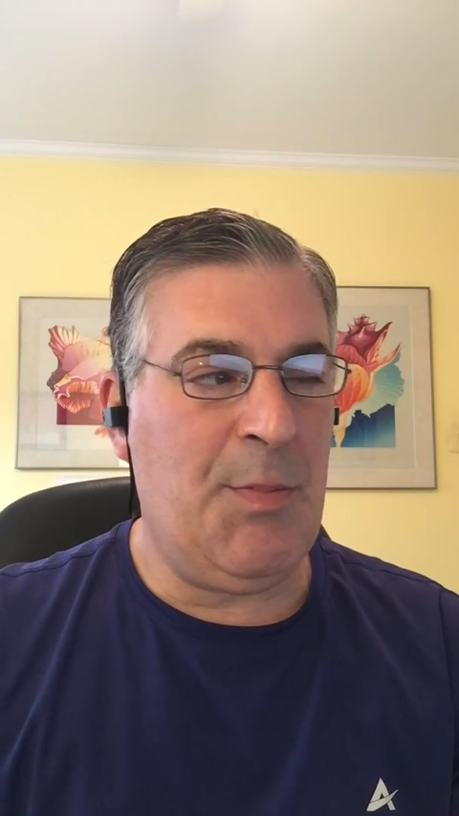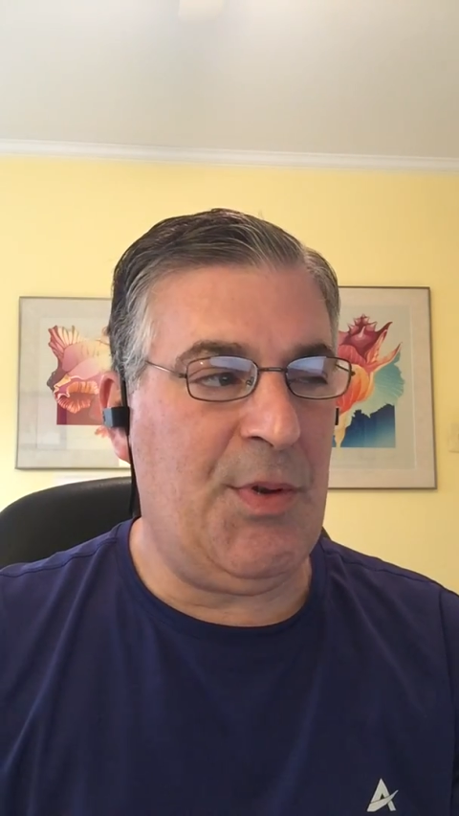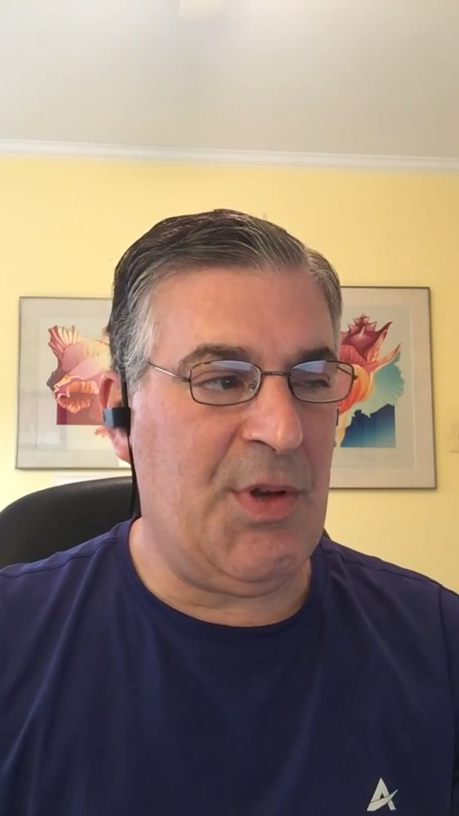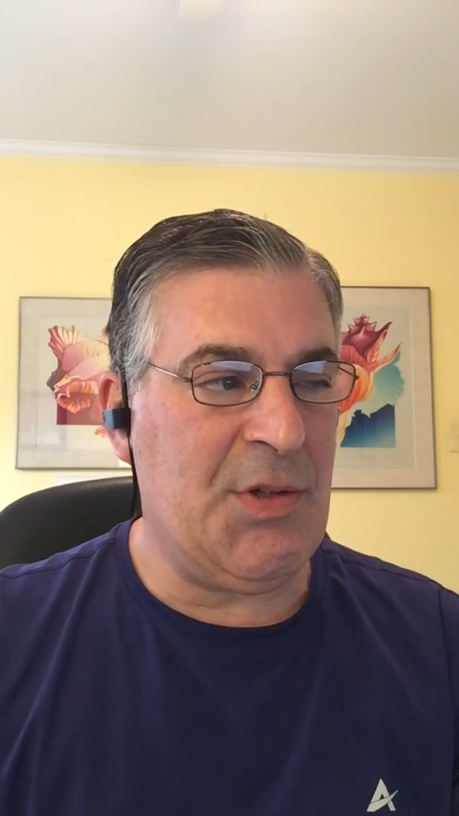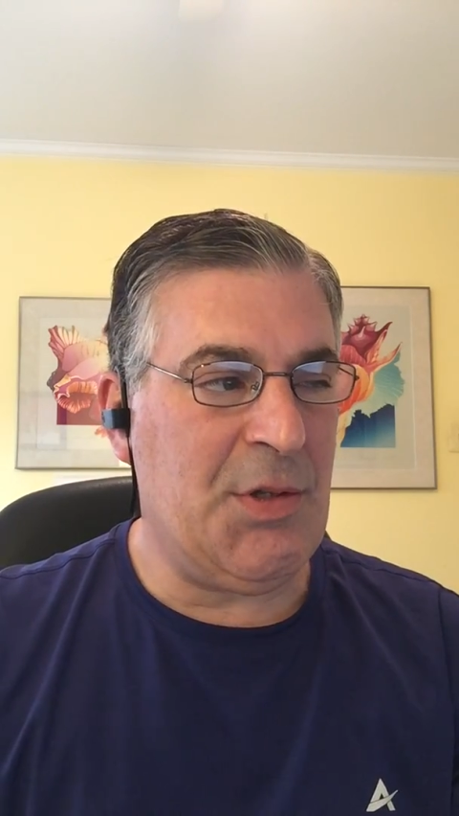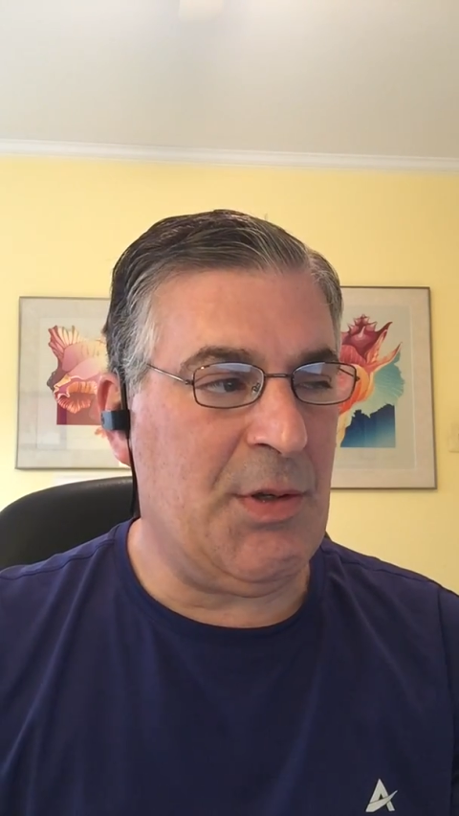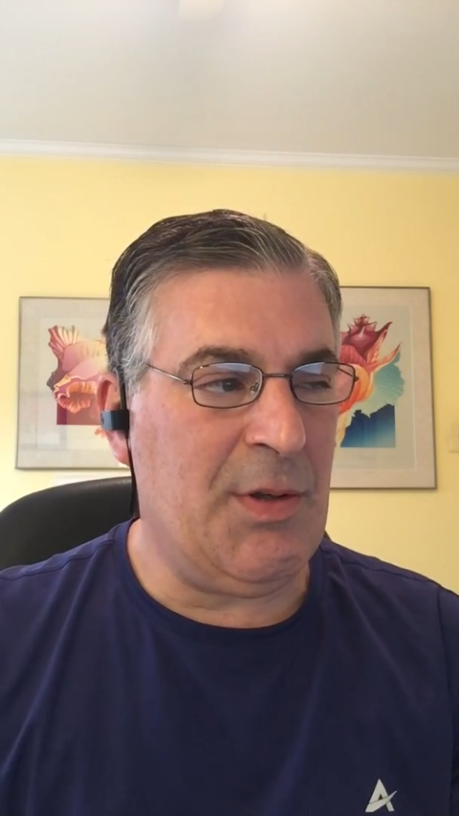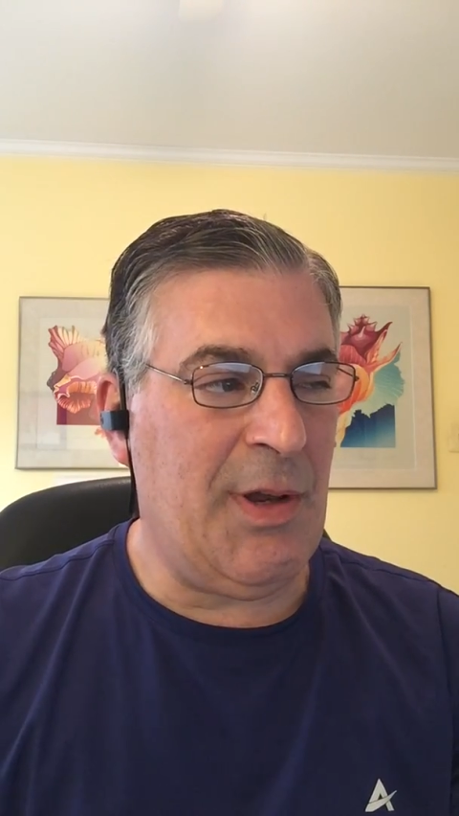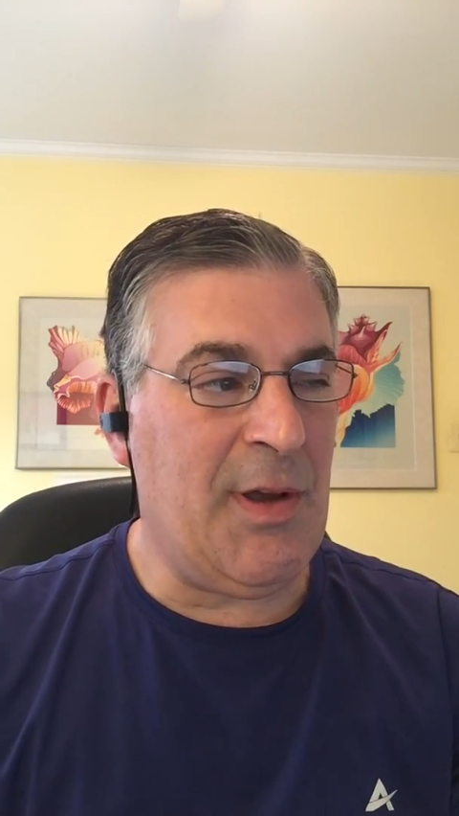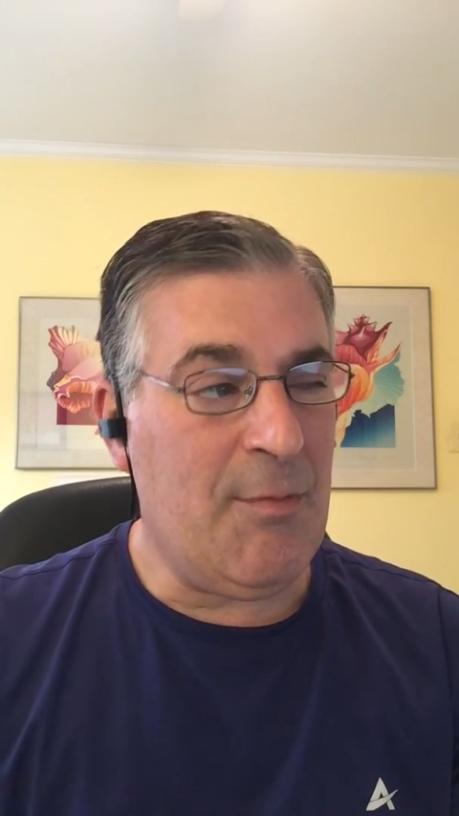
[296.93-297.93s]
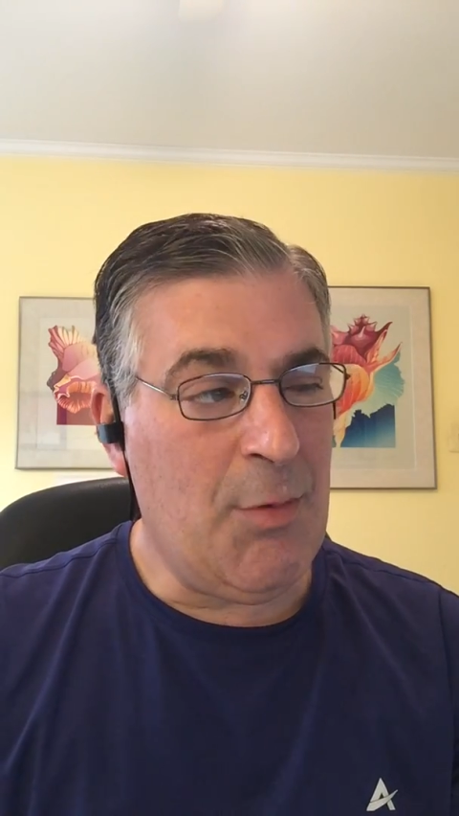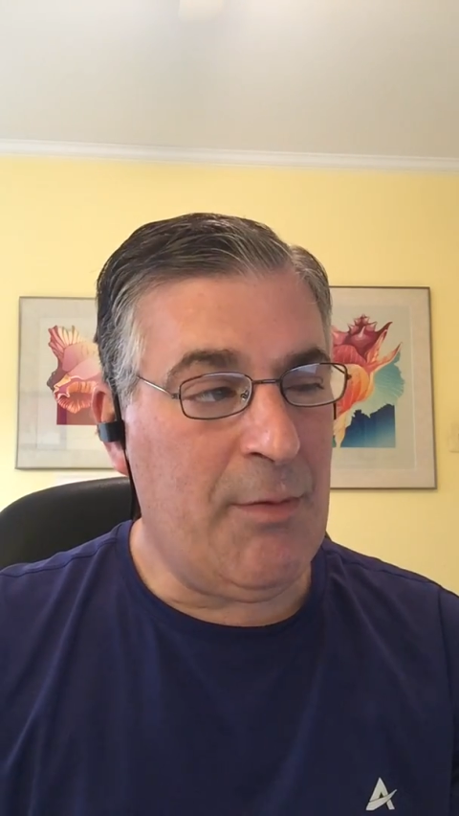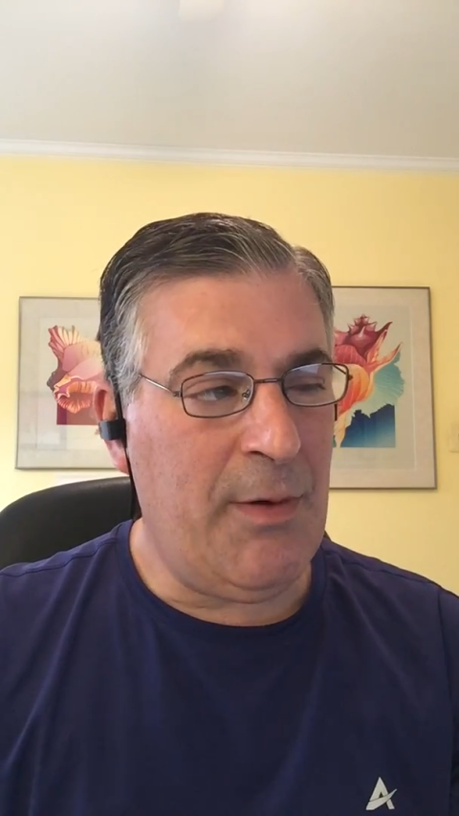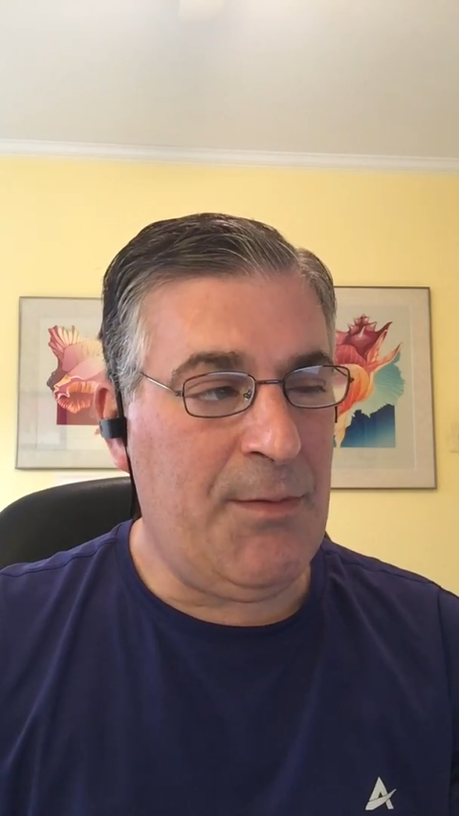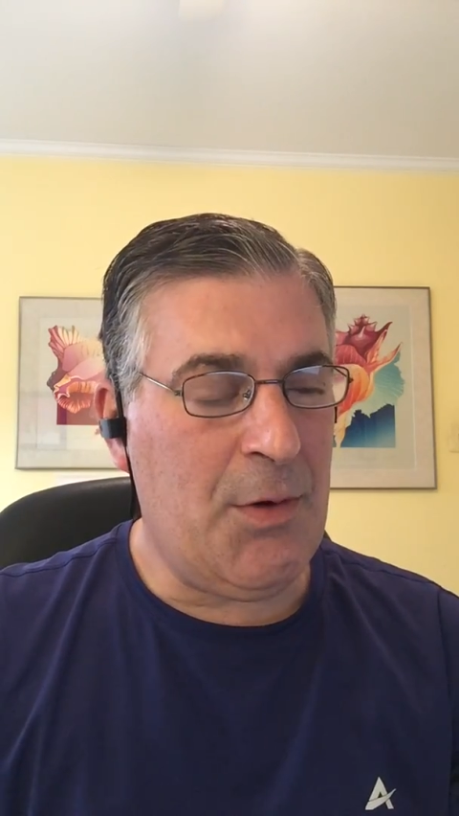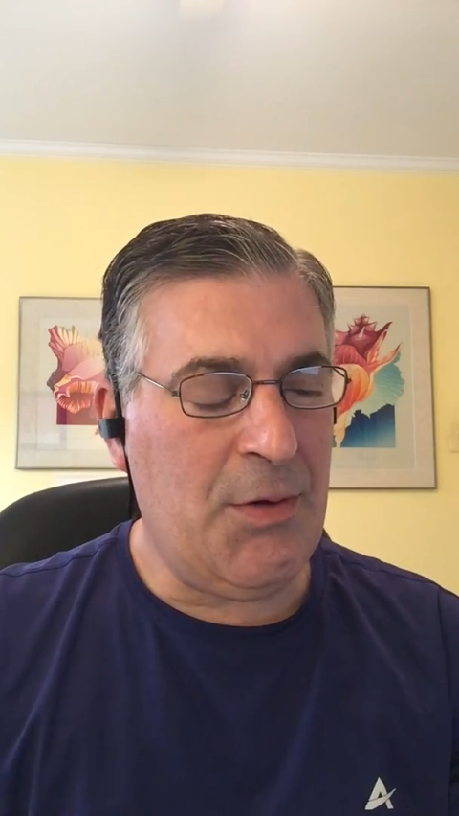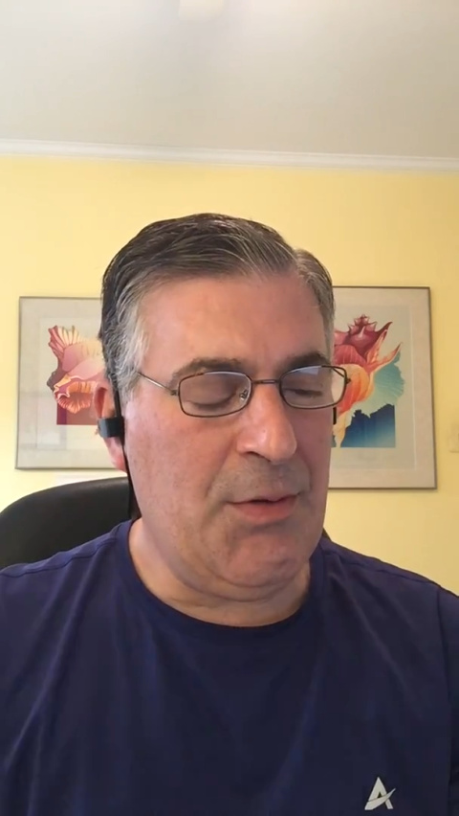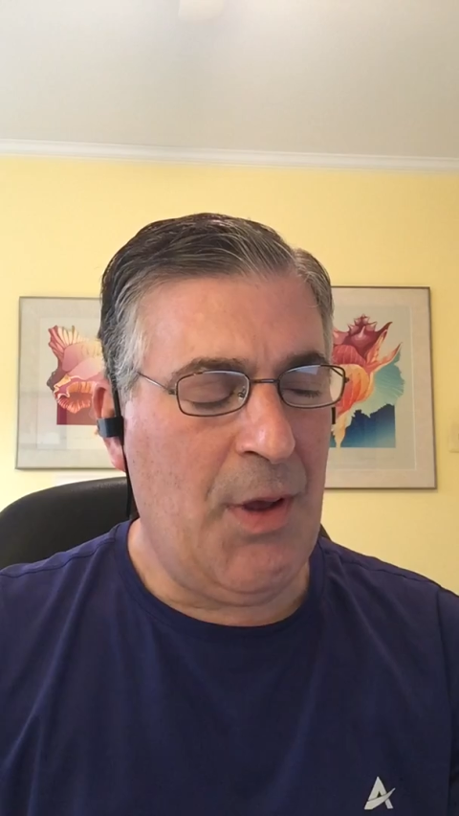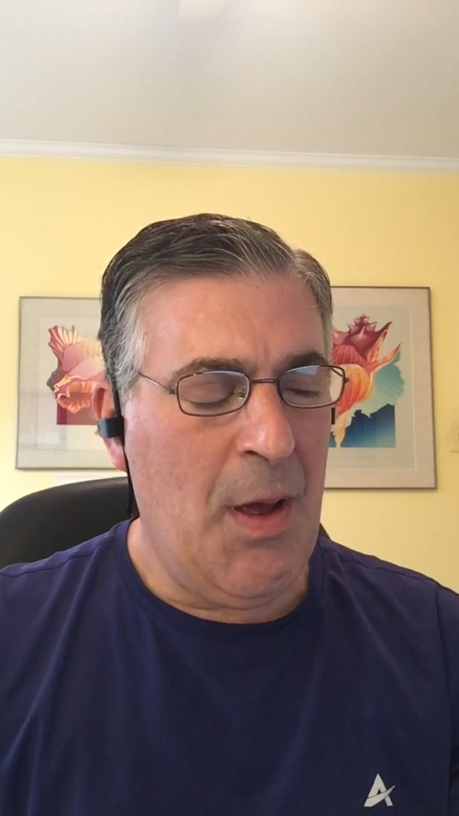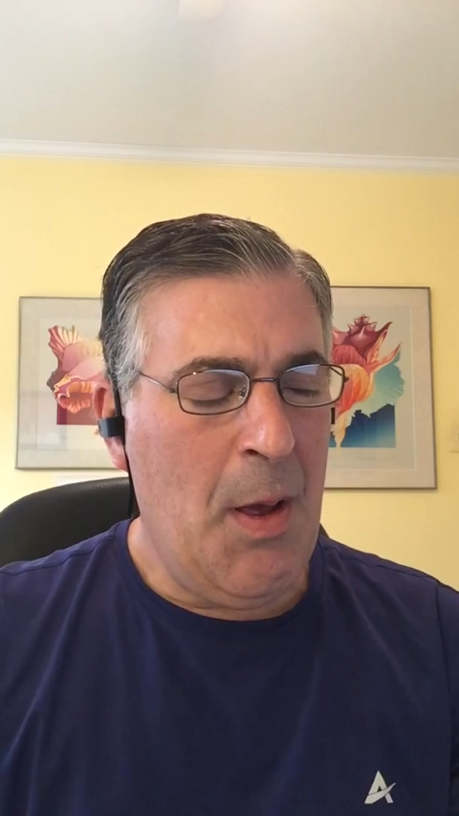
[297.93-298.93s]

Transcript: position to give more referrals.